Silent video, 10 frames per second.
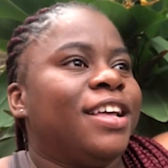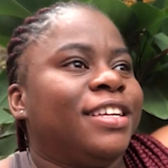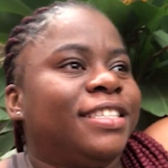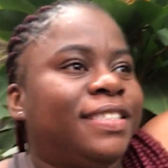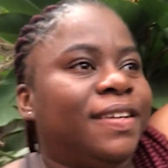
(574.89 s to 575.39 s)

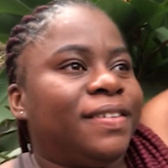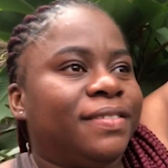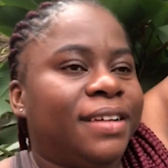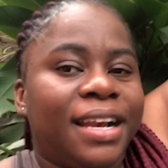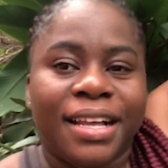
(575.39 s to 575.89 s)
So
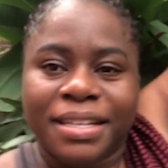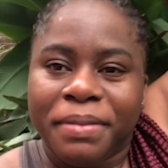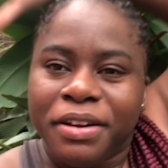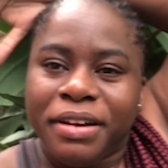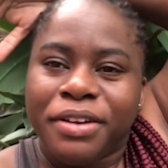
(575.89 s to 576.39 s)
a lot of them
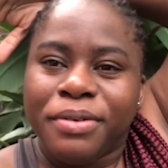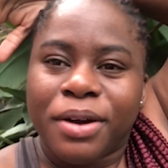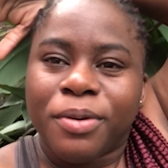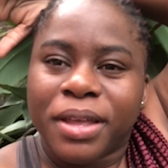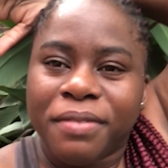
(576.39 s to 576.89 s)
not really do a
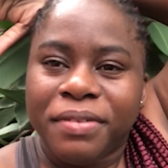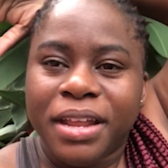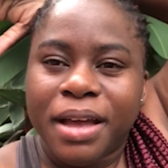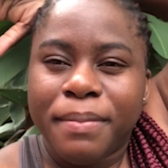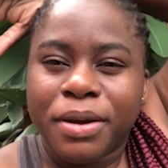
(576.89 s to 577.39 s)
cooking
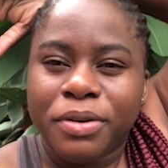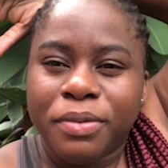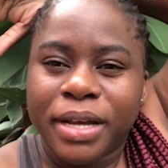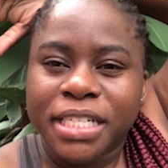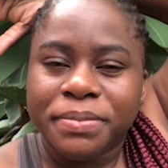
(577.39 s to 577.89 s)
video. I'm not gonna
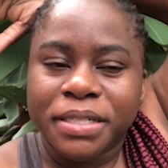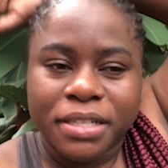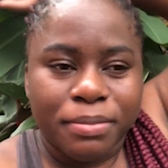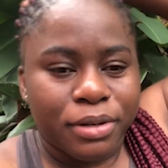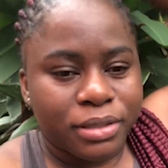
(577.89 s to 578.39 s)
watch me
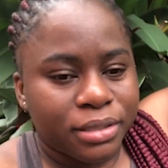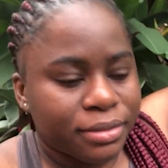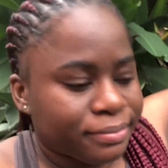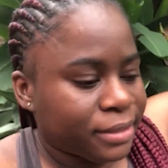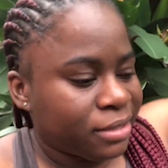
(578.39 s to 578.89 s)
now, but
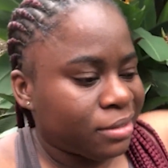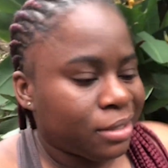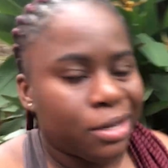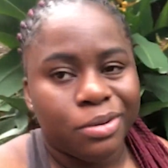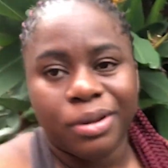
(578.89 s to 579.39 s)

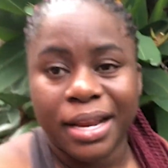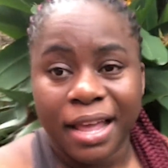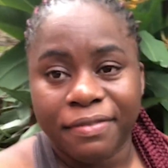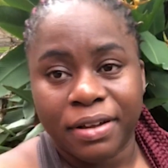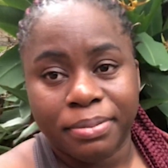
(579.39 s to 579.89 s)
you know,
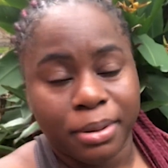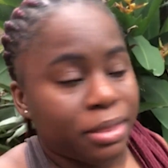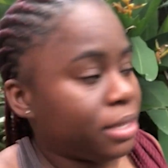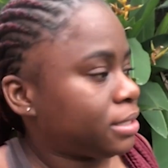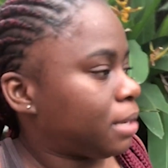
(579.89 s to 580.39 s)
life happen,
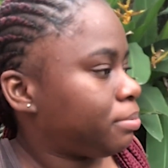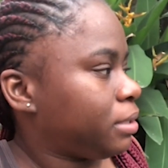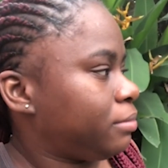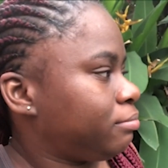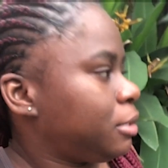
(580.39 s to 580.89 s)
things
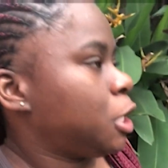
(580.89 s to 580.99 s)
happen.